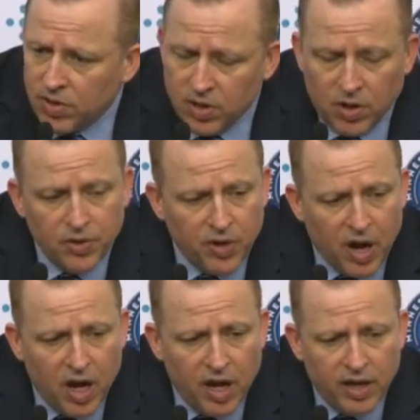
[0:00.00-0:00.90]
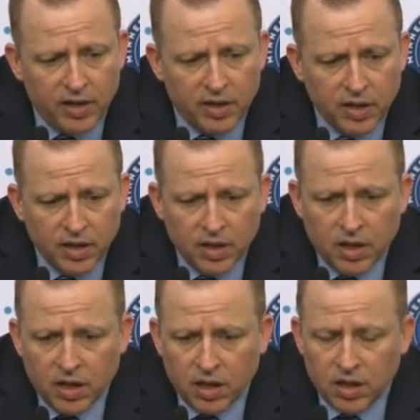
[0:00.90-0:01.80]
You
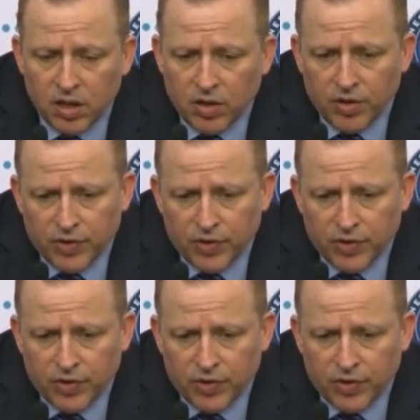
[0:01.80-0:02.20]
know,